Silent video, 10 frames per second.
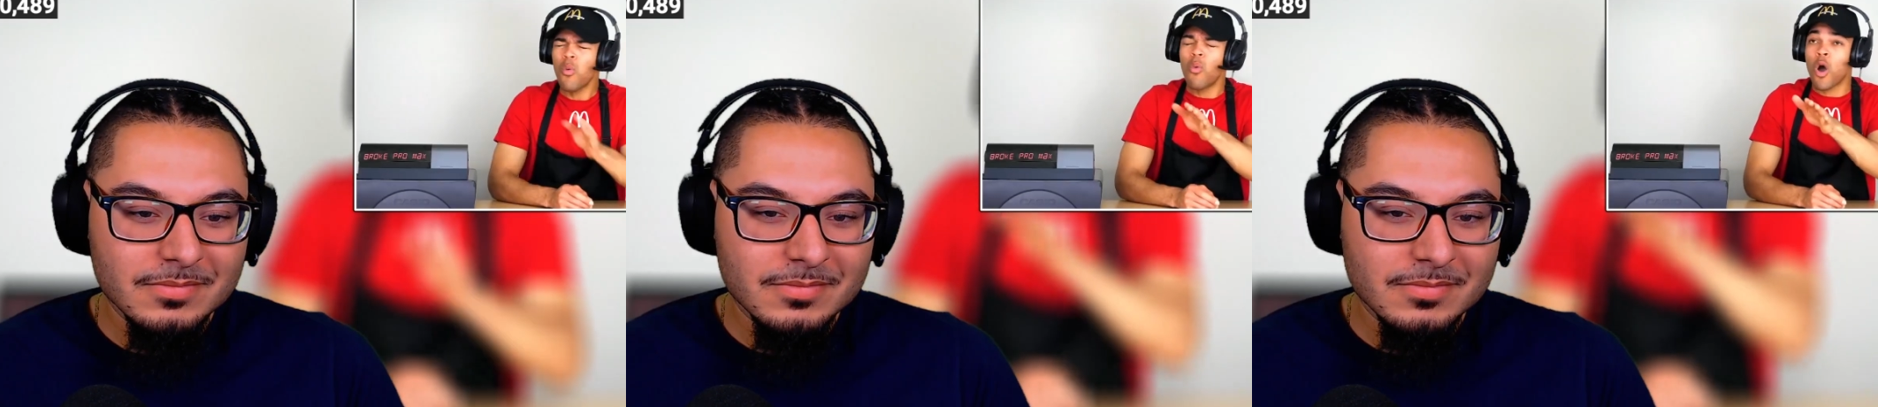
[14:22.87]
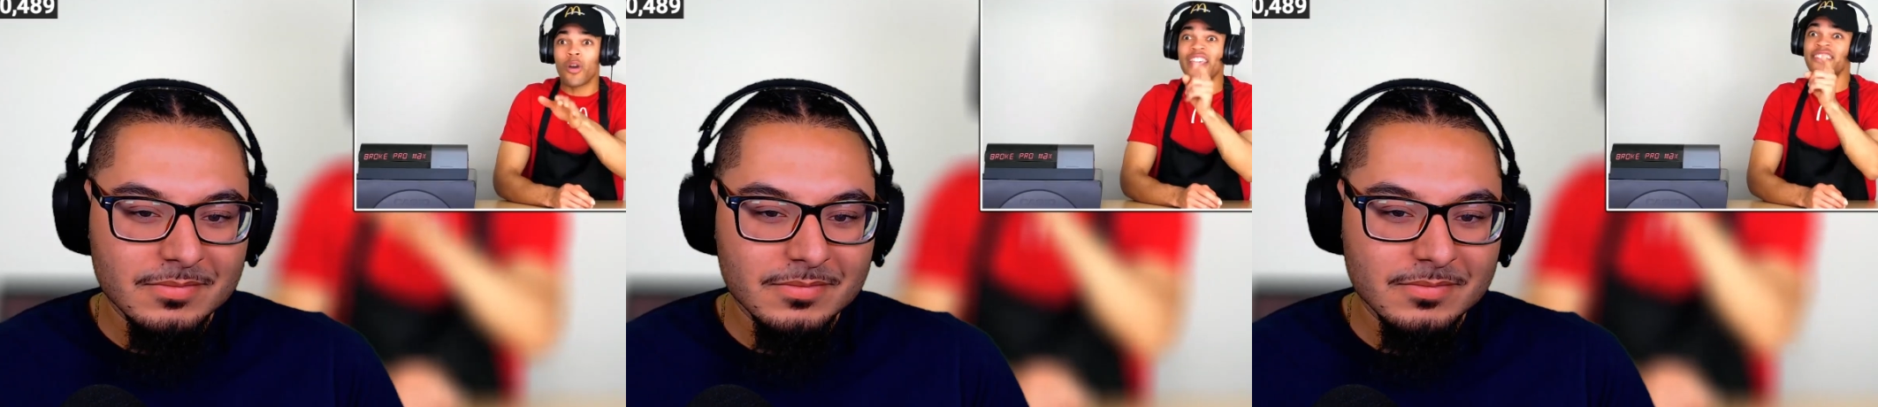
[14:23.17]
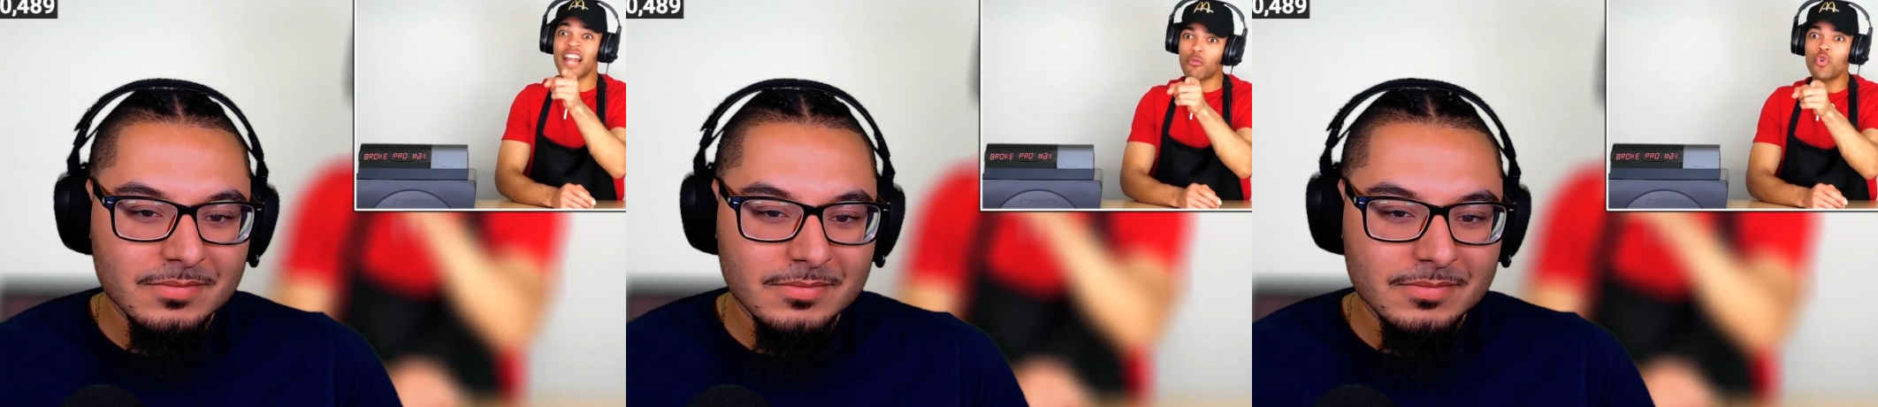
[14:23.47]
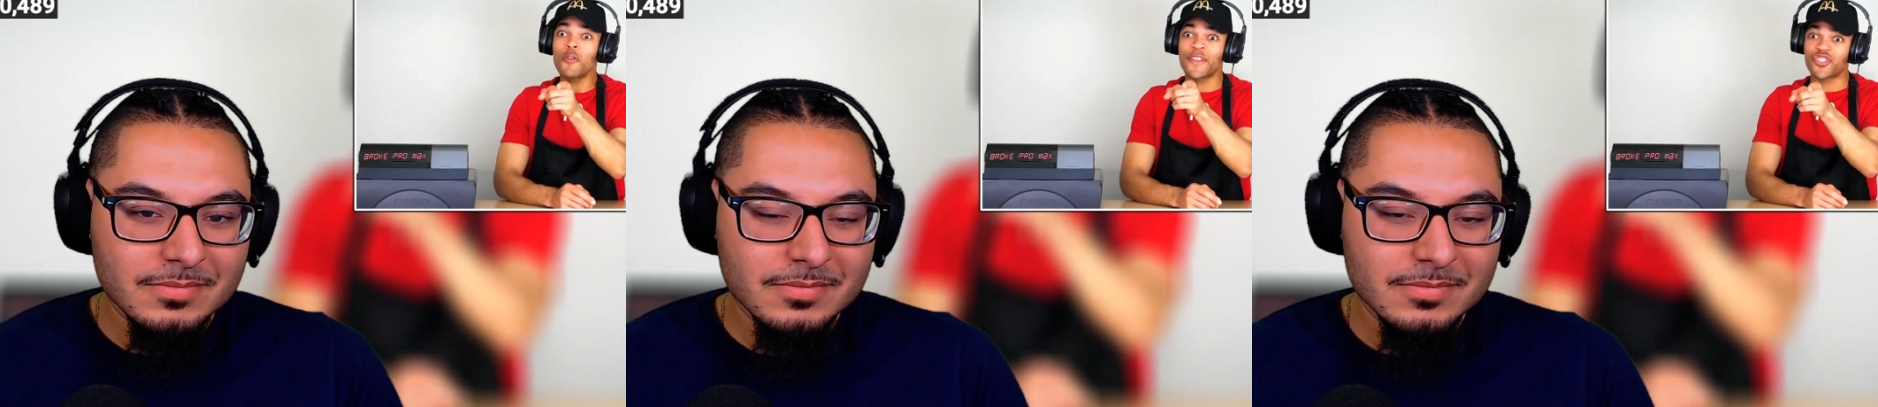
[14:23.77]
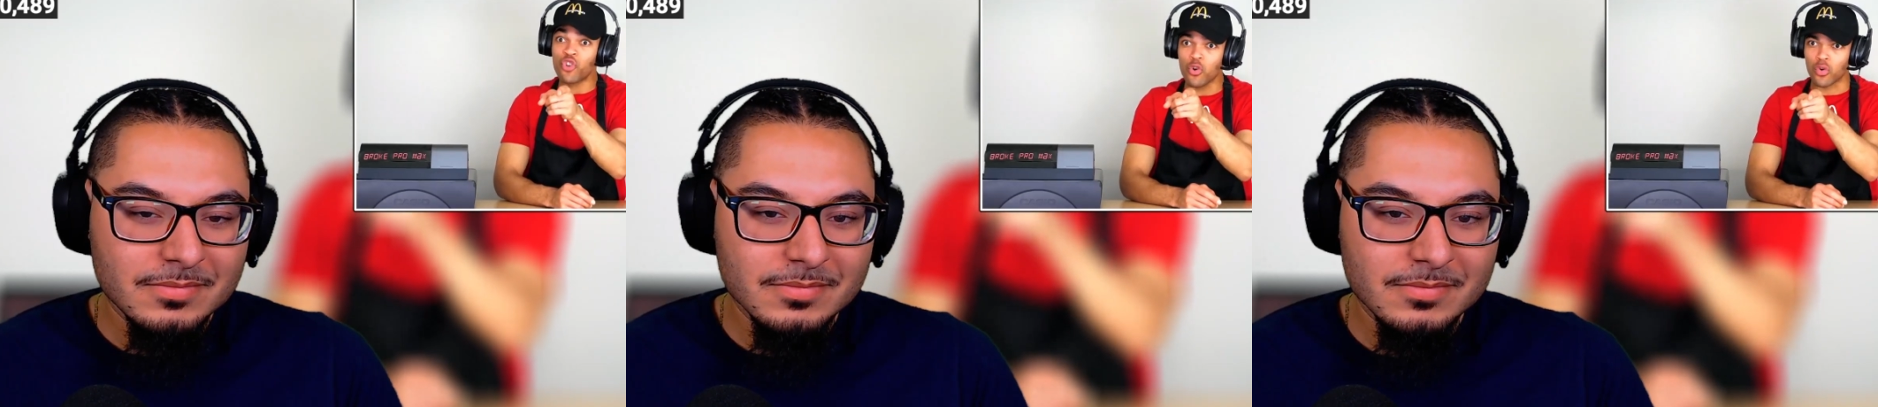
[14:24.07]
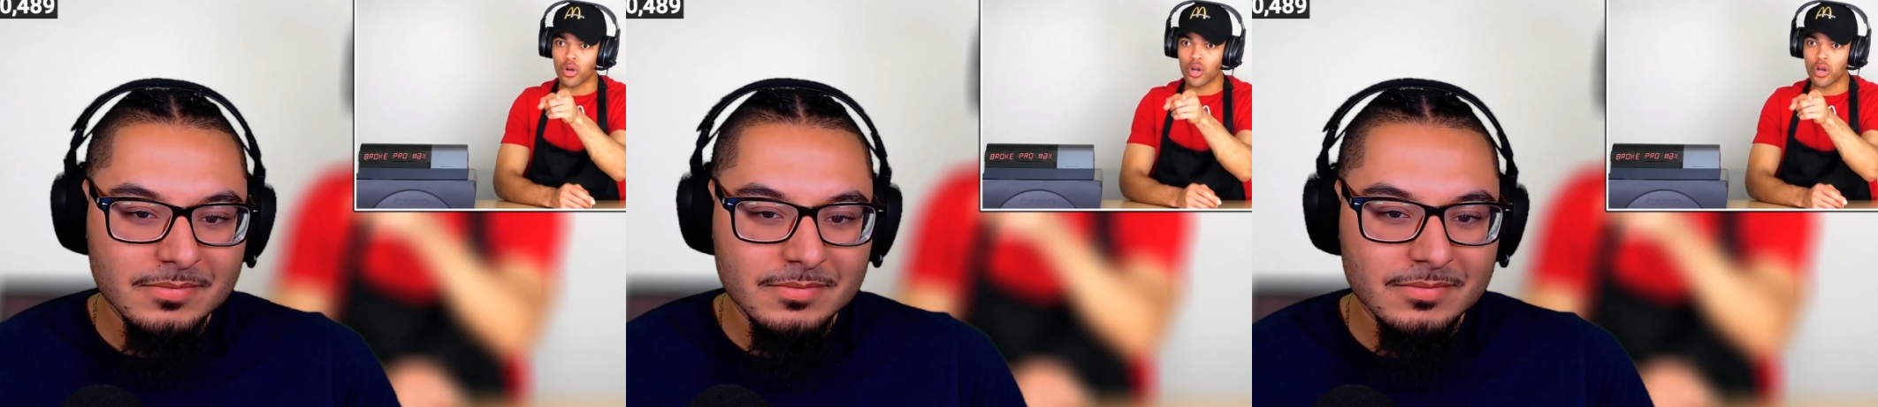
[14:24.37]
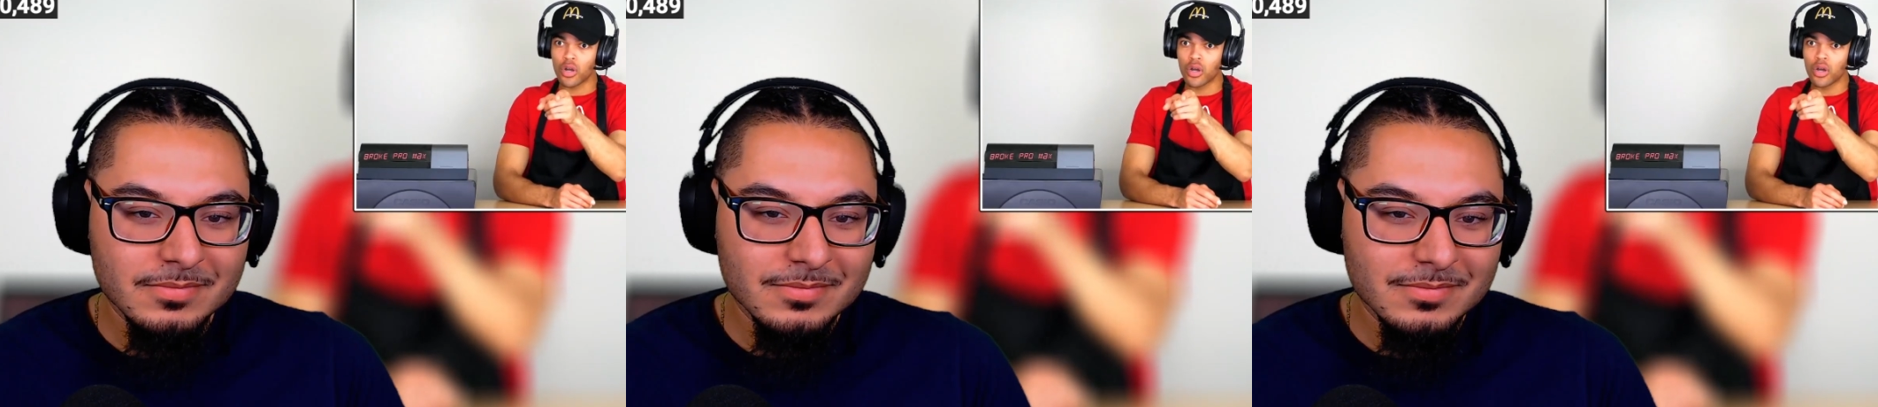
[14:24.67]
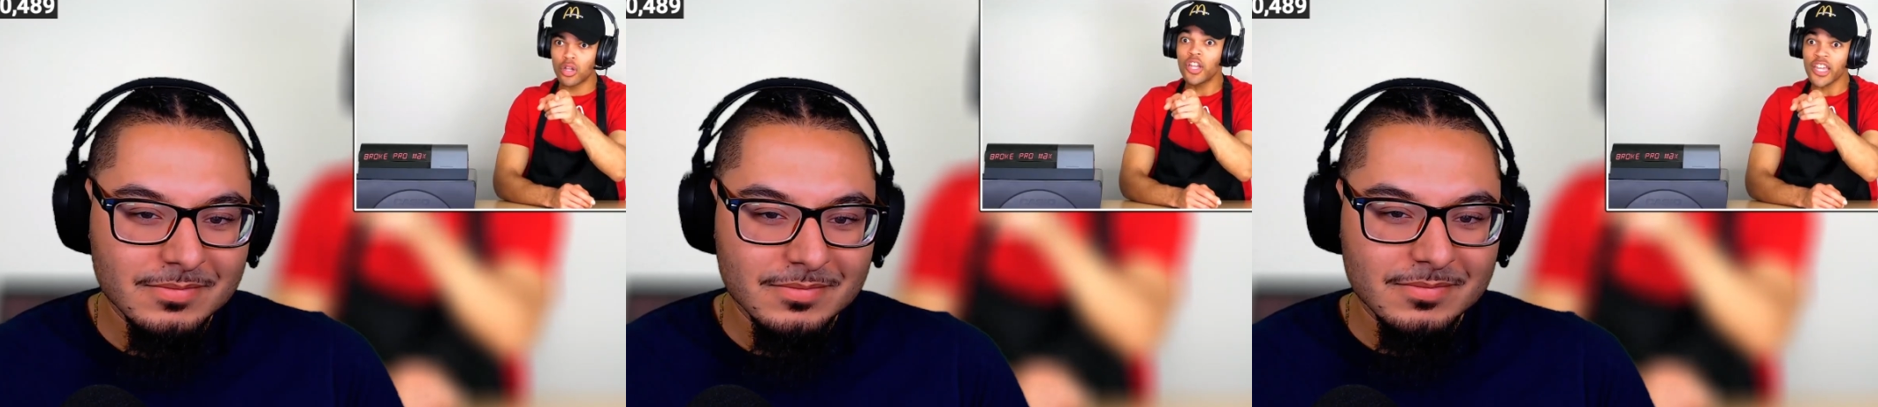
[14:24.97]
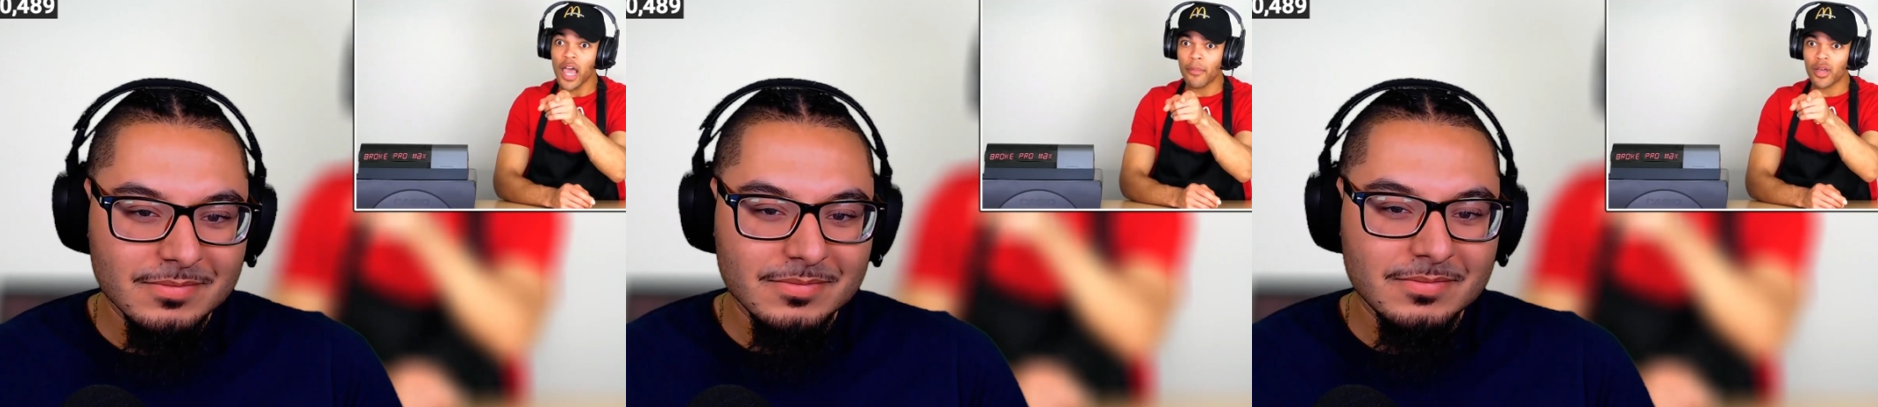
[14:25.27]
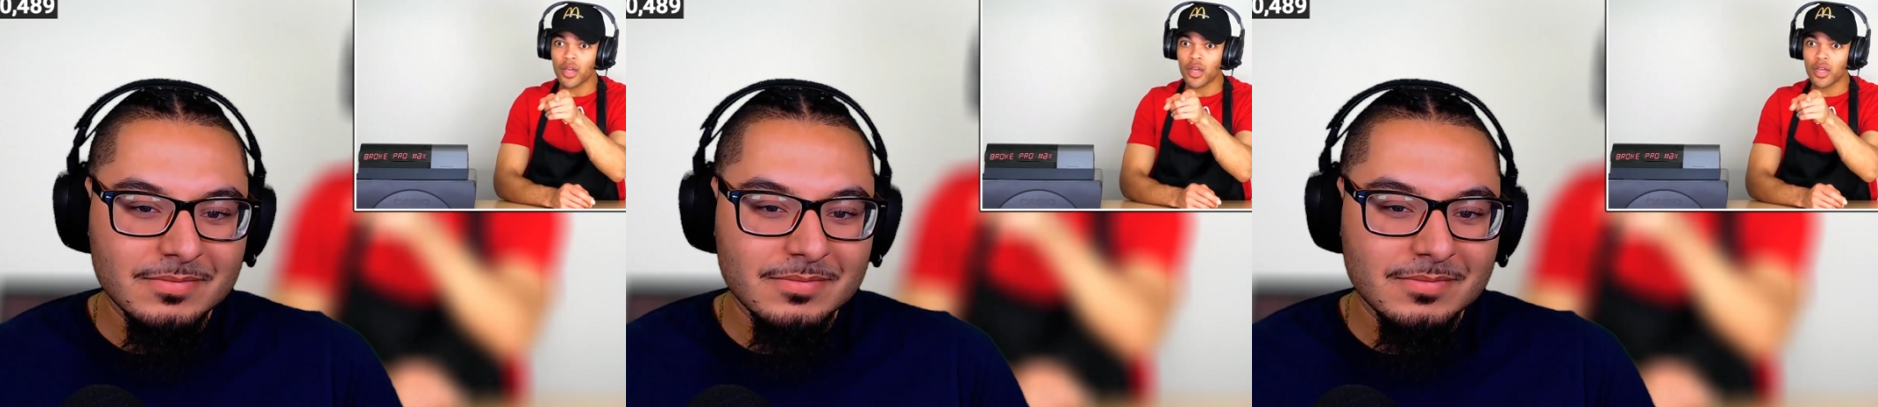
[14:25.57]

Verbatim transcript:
Speaker 1: Whoa, whoa, it's not rude if it's true. Look it up.